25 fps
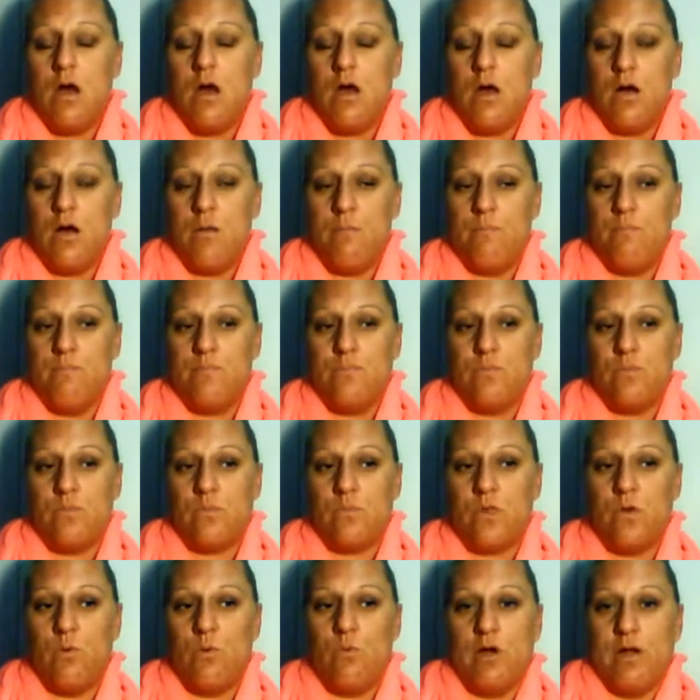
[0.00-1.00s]
Um,
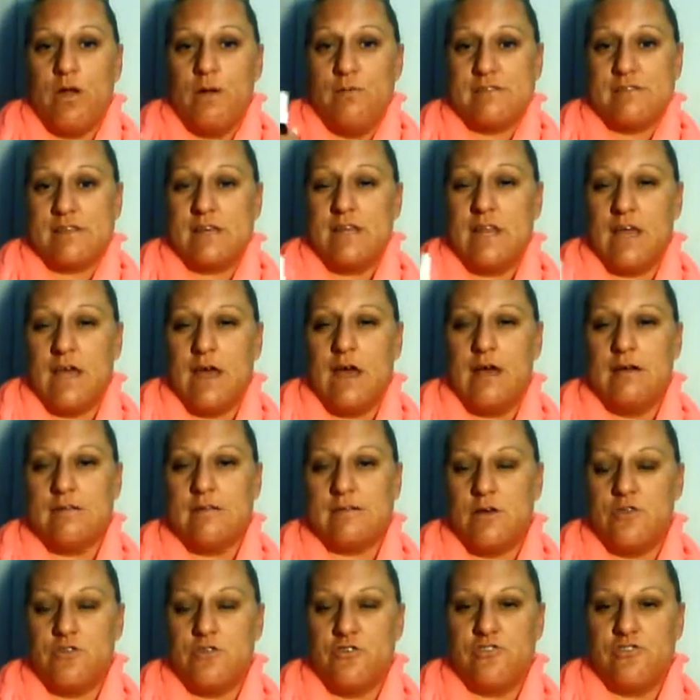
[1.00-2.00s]
where he was going to get
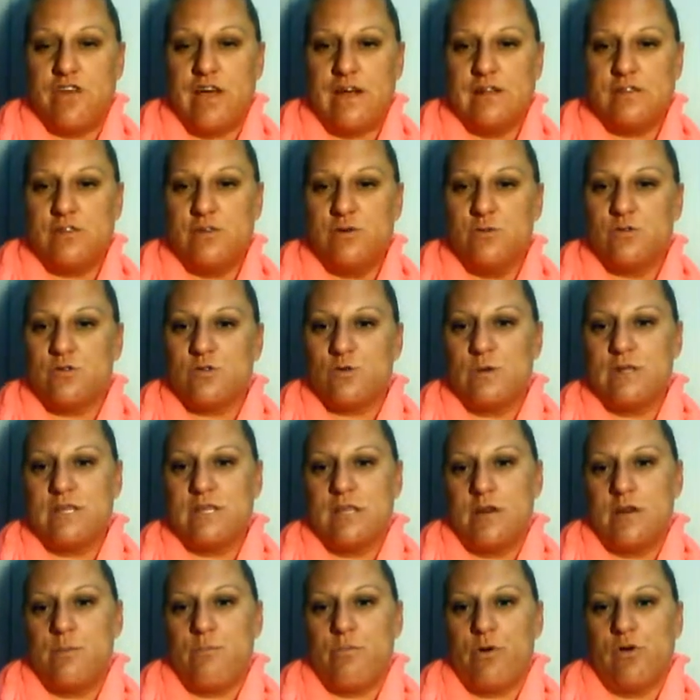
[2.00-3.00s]
his other tattoo so it
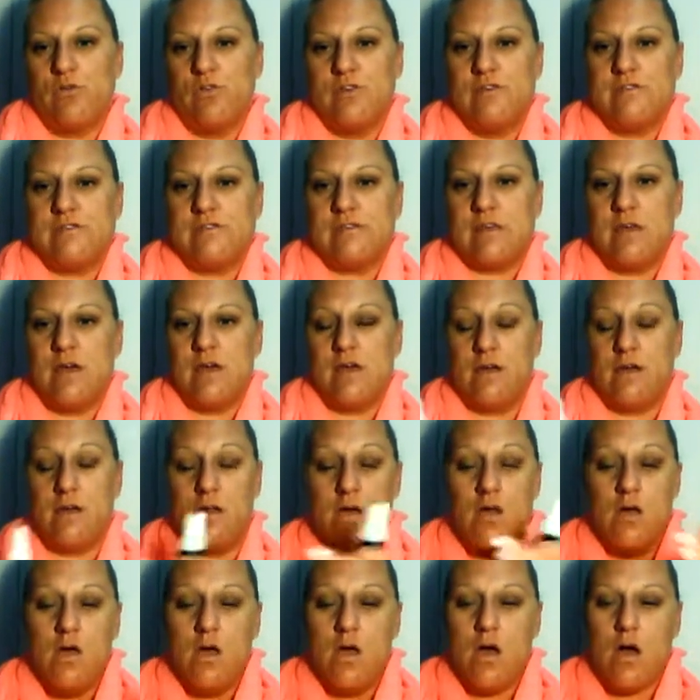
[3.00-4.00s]
didn't burn his skin.
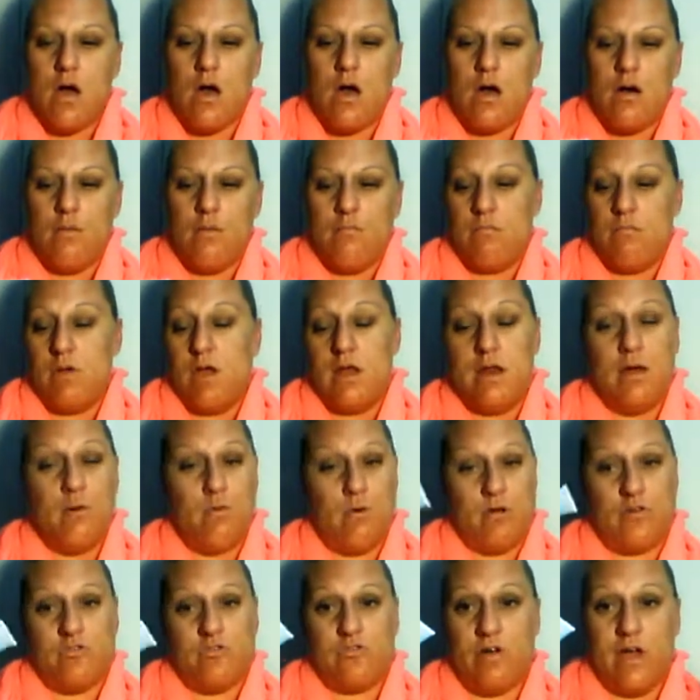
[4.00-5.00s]
Um, and
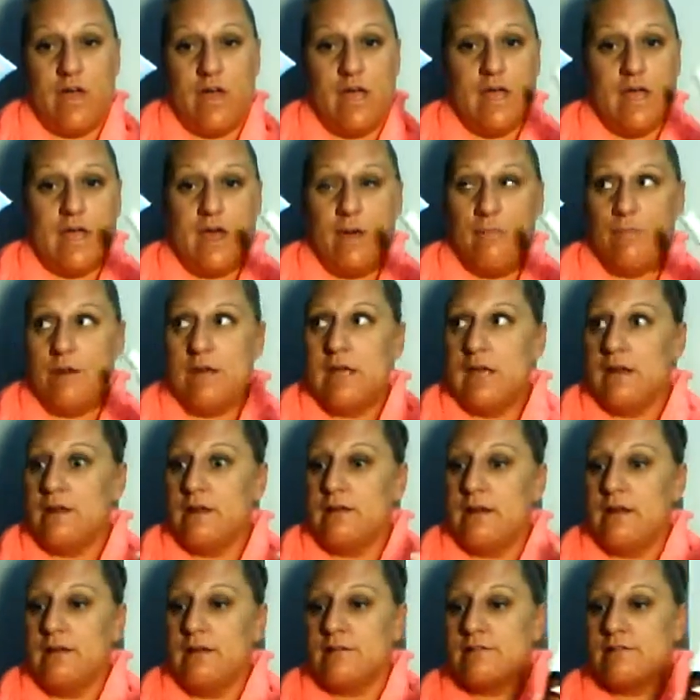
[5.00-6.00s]
it worked great. It came in
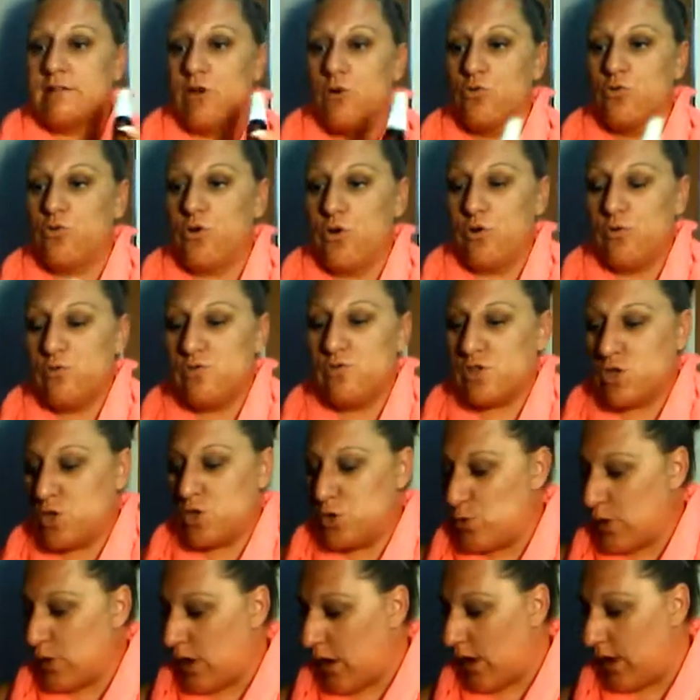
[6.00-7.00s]
handy. So those
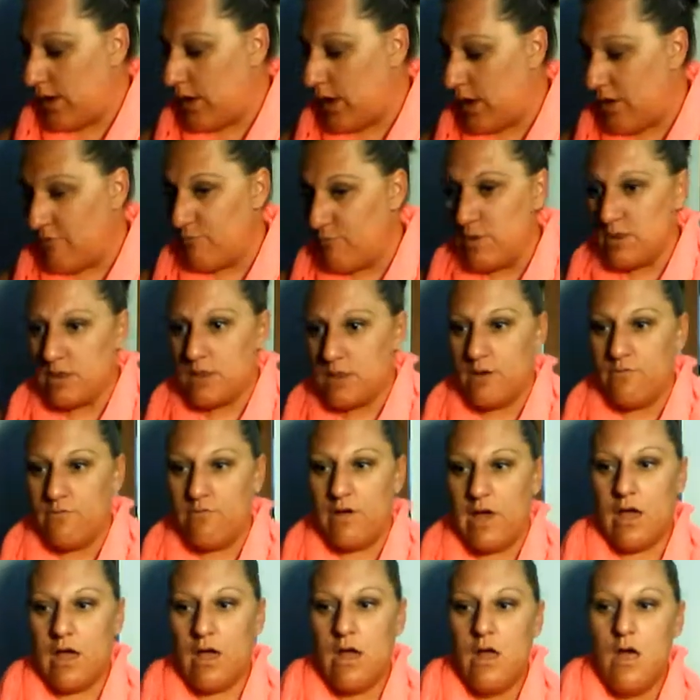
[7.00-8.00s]
two I have been
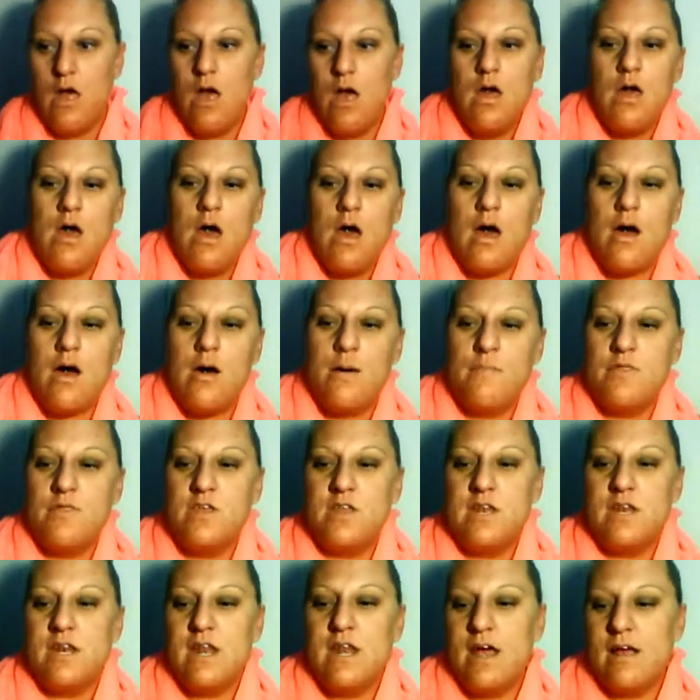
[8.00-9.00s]
loving. Um,
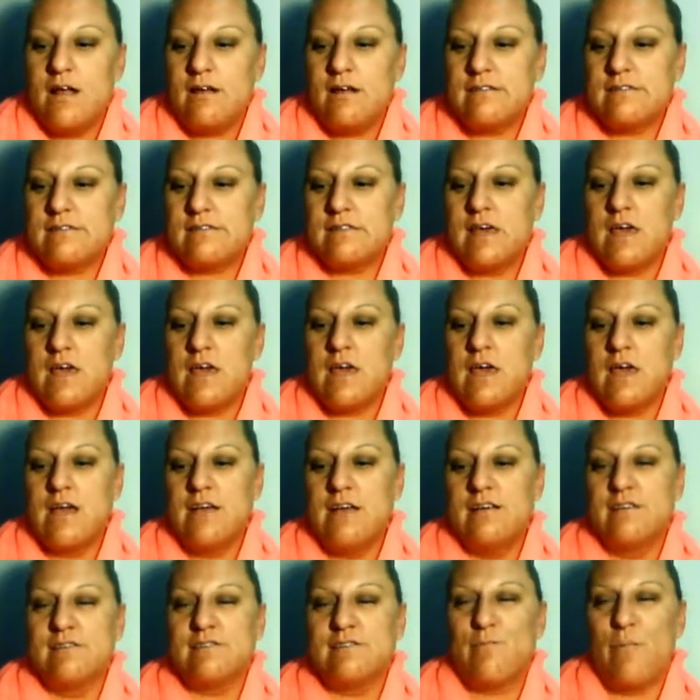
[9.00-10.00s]
the next thing
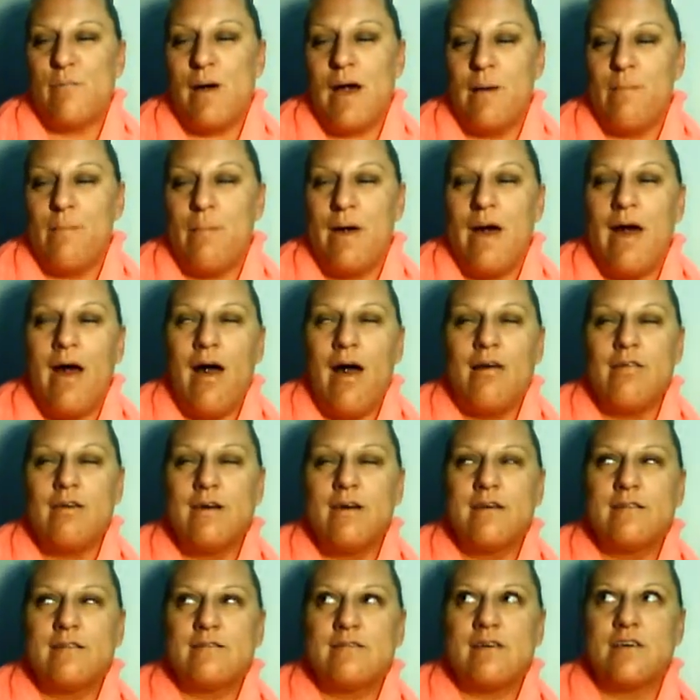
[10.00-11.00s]
is my
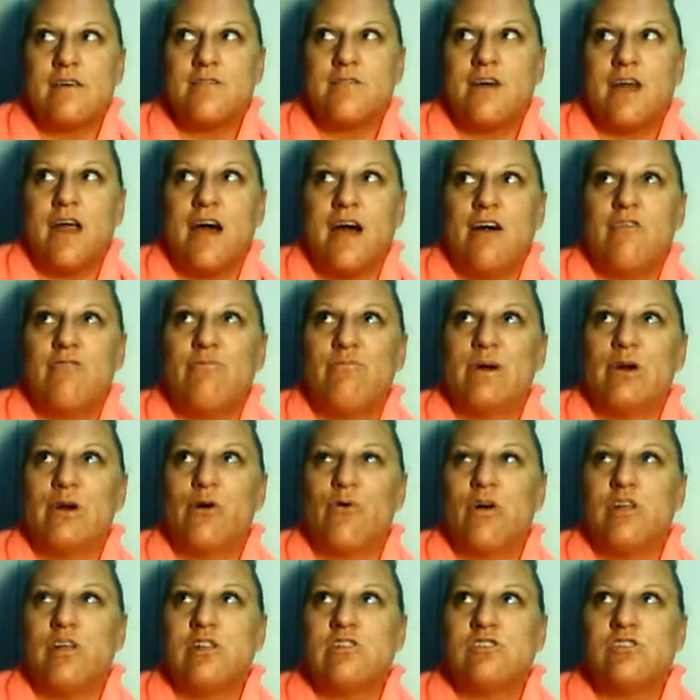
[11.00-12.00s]
palette that I have been
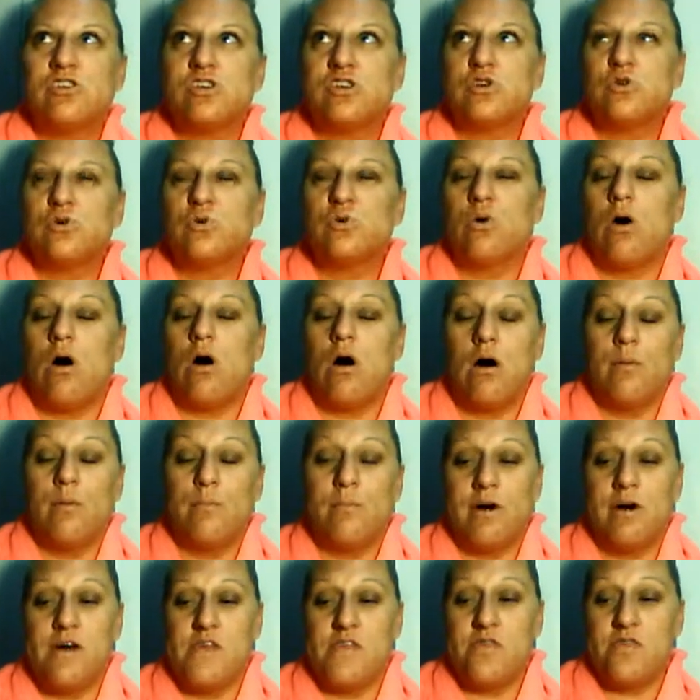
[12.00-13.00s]
going to all
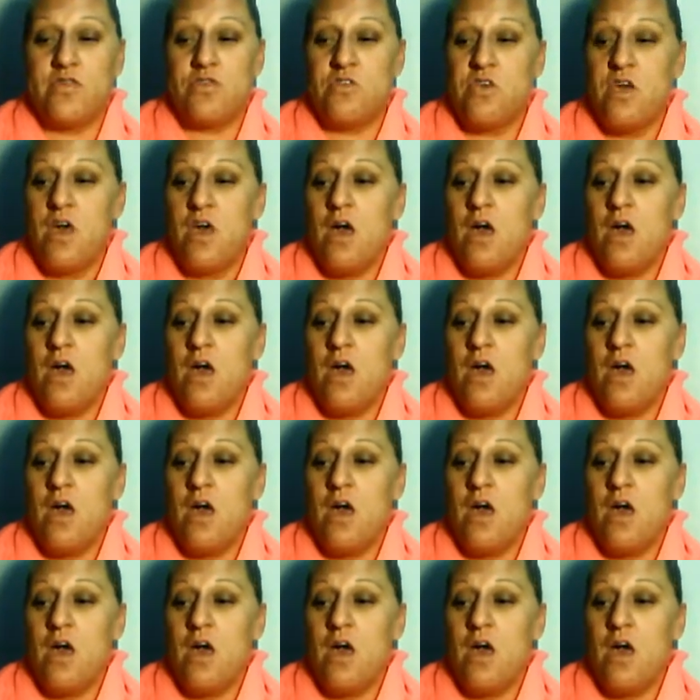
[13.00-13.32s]
month.